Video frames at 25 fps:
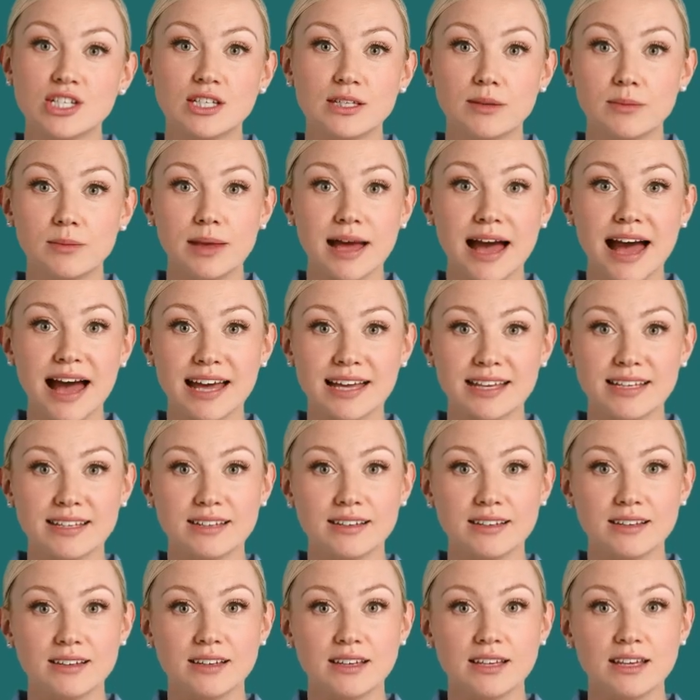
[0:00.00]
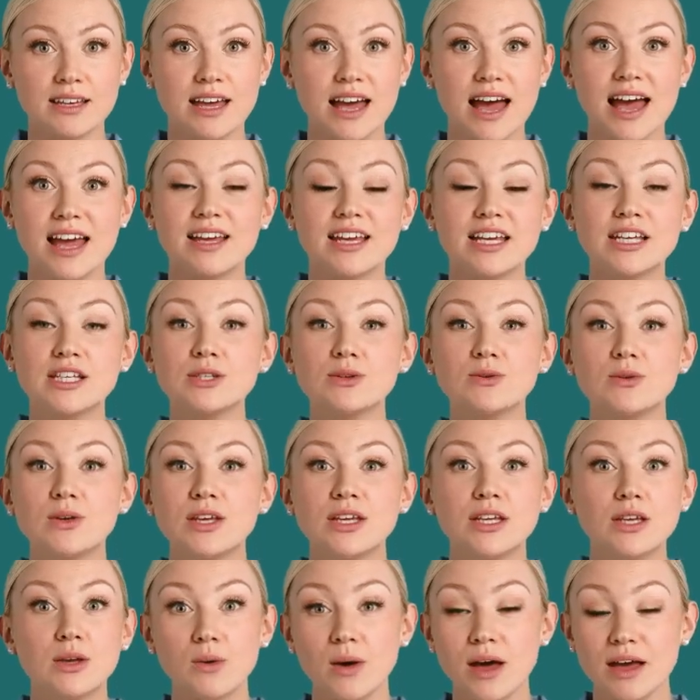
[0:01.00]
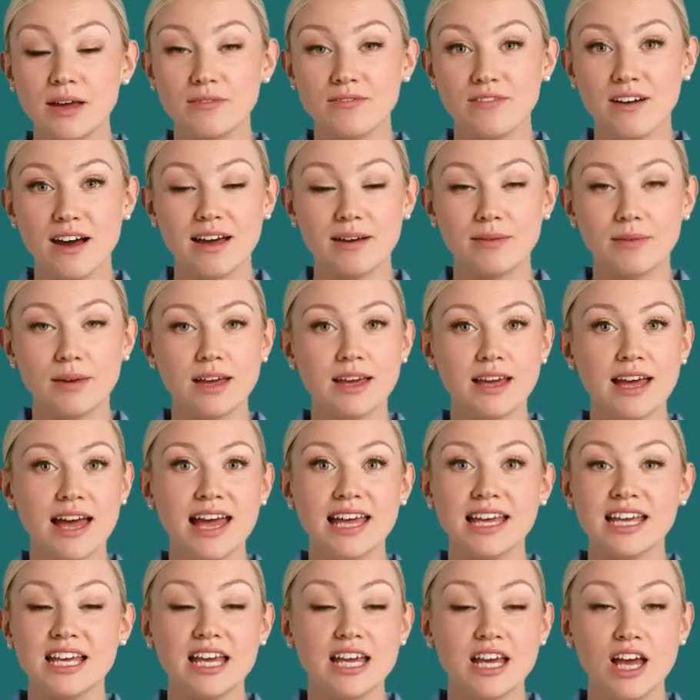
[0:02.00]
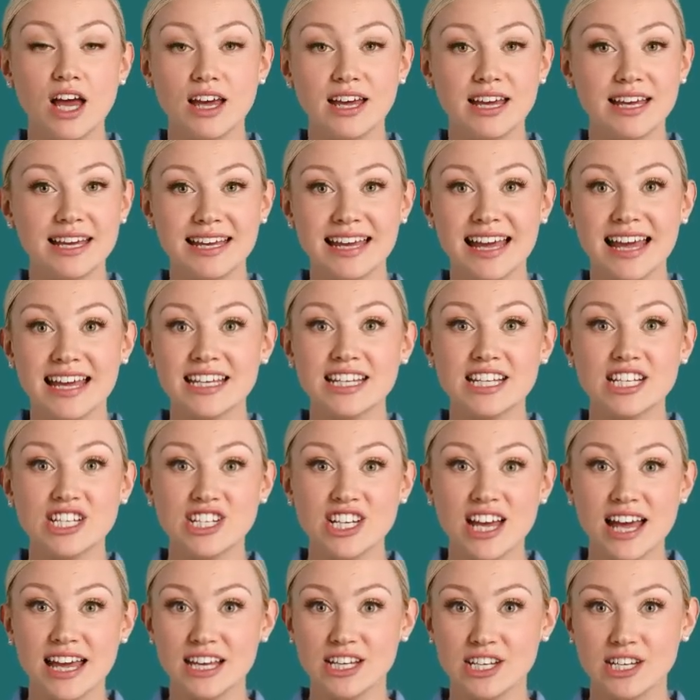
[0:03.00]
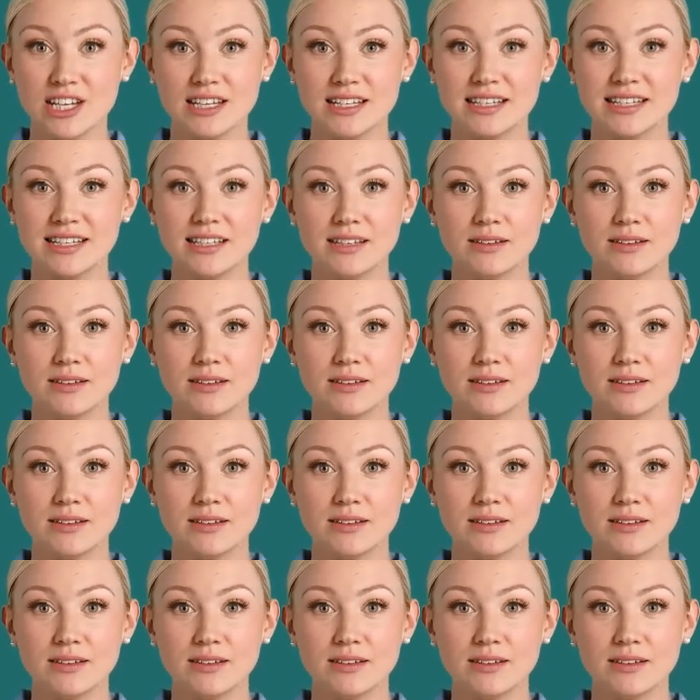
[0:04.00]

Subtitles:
to black. I like to work in a white environment and click on it again to change it.